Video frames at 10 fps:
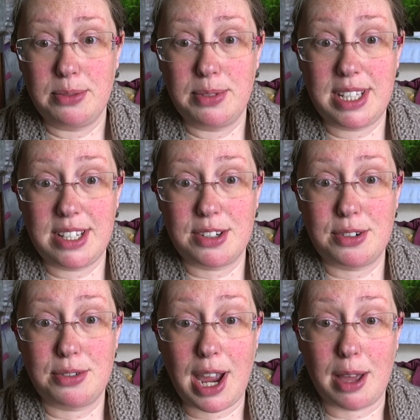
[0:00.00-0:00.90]
with this
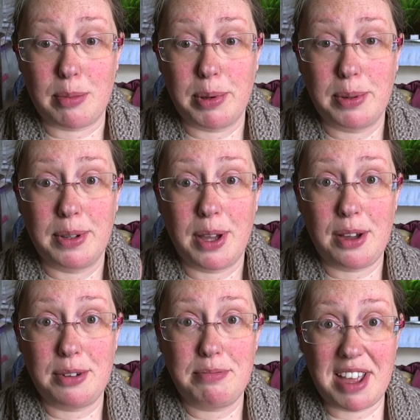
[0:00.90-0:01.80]
crap
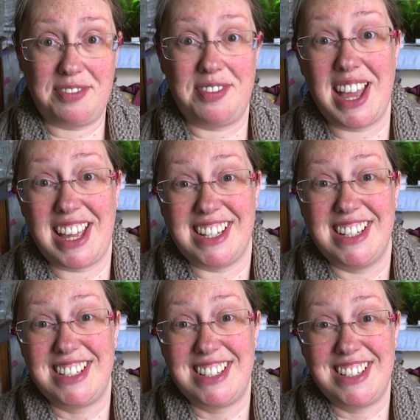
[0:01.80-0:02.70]
on my
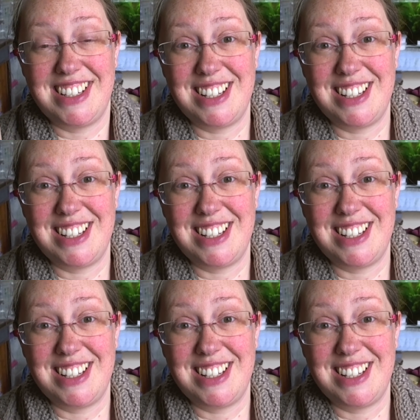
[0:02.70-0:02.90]
face,